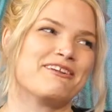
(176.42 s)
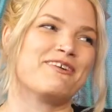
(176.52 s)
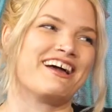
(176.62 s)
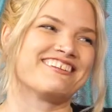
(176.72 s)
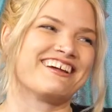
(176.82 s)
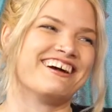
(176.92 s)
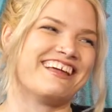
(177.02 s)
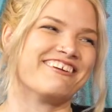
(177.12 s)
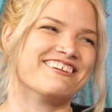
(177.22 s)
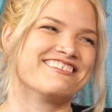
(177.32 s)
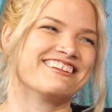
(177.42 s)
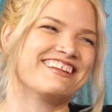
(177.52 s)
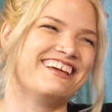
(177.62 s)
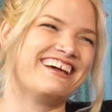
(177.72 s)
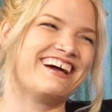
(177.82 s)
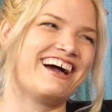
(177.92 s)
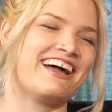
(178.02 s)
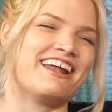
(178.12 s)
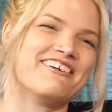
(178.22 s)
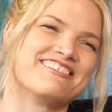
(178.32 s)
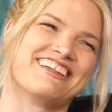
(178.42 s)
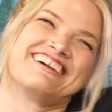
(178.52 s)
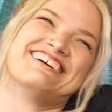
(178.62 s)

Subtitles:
facts. I got that recently, and I was like,